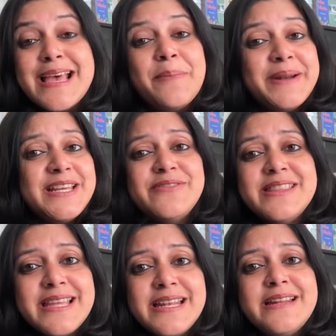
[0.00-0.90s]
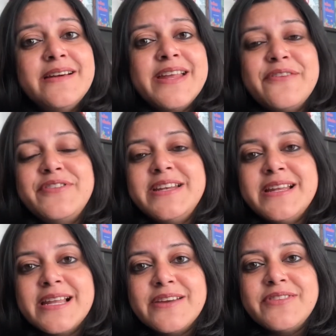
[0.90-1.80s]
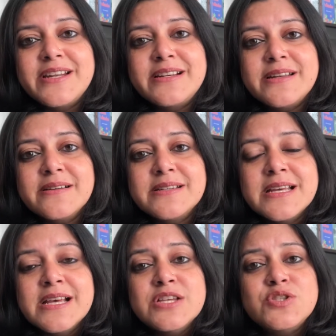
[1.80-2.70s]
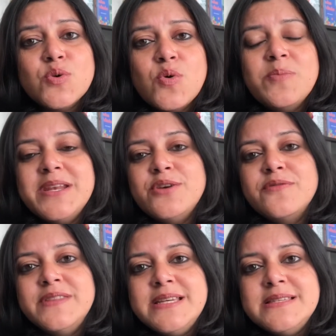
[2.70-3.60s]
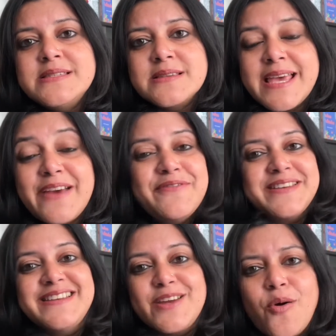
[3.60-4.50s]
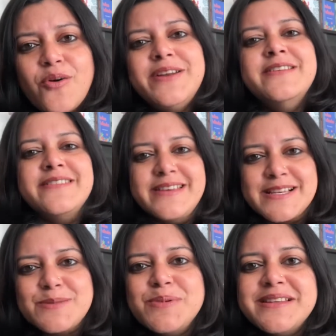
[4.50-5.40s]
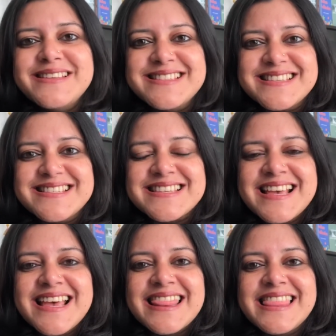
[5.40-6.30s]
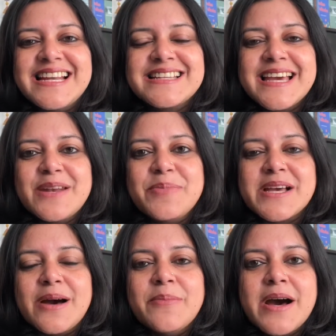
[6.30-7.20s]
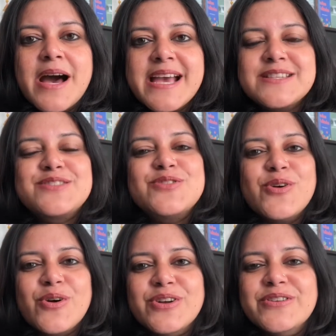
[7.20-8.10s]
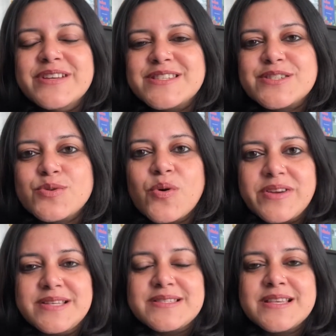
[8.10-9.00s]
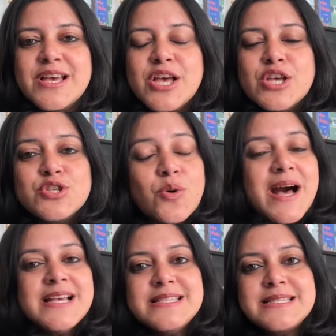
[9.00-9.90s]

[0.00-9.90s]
But even then, in our everyday life, there are tucked so many of these everyday, ordinary experiences that can become extraordinary stories. So I,